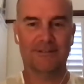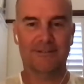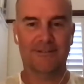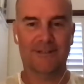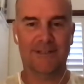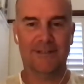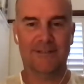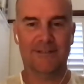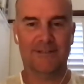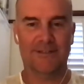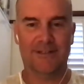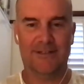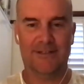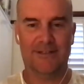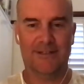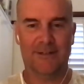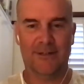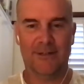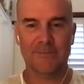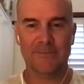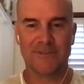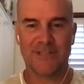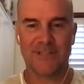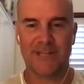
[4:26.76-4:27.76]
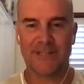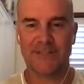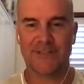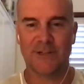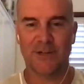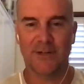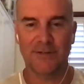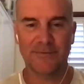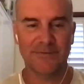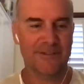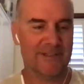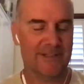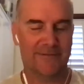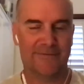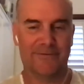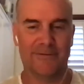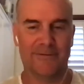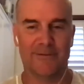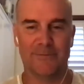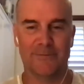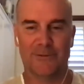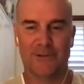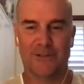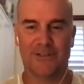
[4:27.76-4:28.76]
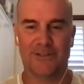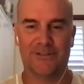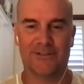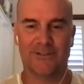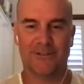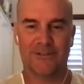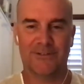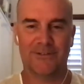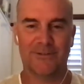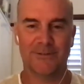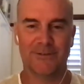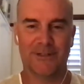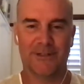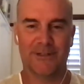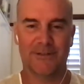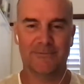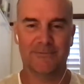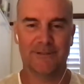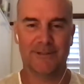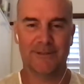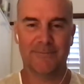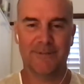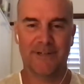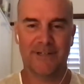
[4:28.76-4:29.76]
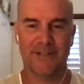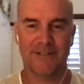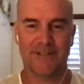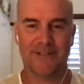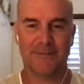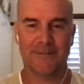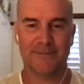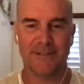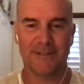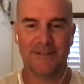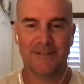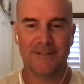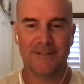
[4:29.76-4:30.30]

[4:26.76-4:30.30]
and I am sans coffee yet for the morning, so this could go really pear shaped.